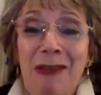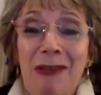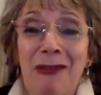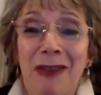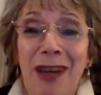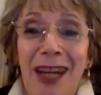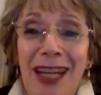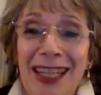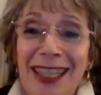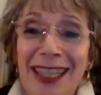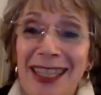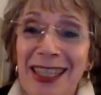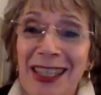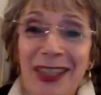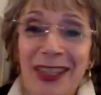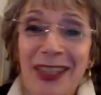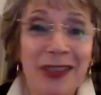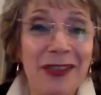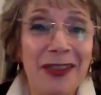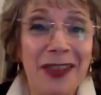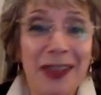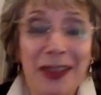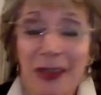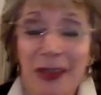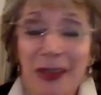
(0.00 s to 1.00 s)
finding it the
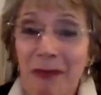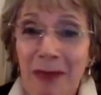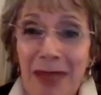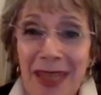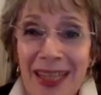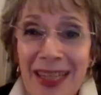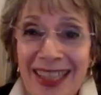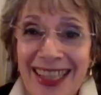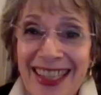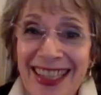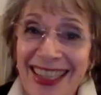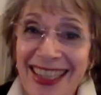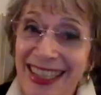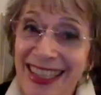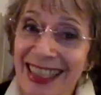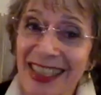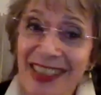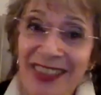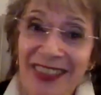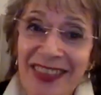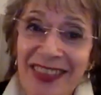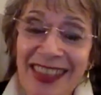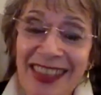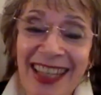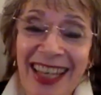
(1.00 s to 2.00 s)
very best that
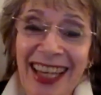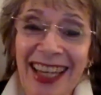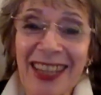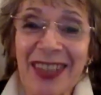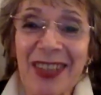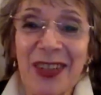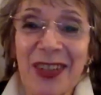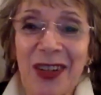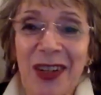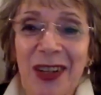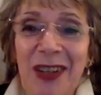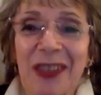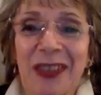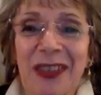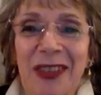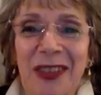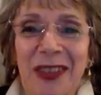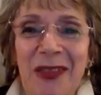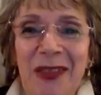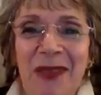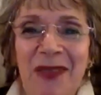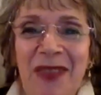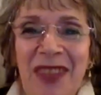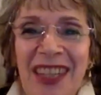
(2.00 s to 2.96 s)
TV had to offer.